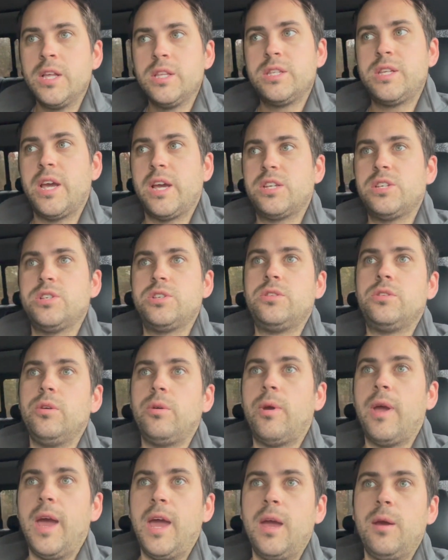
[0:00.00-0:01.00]
Texas
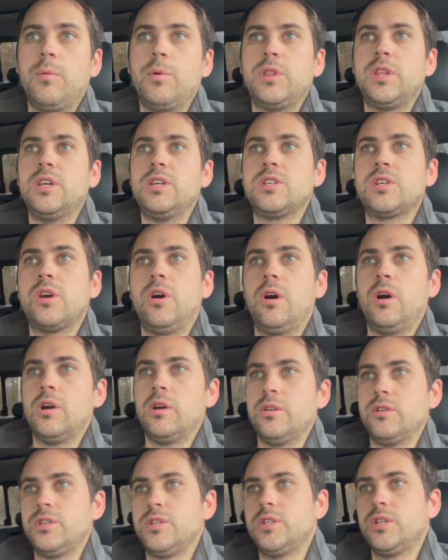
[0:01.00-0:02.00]
2K with these
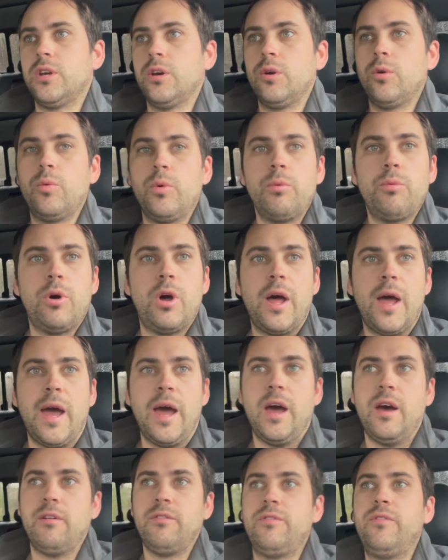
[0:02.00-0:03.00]
cars. So we will
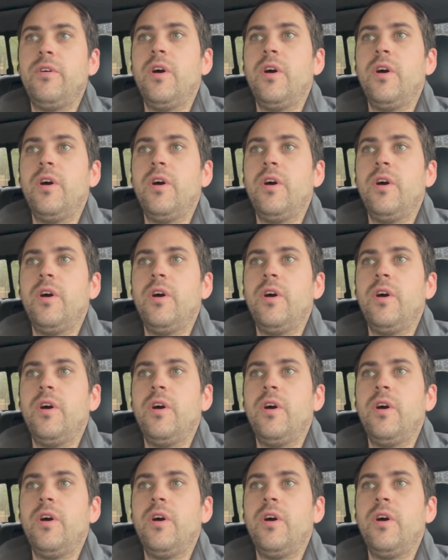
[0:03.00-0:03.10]
have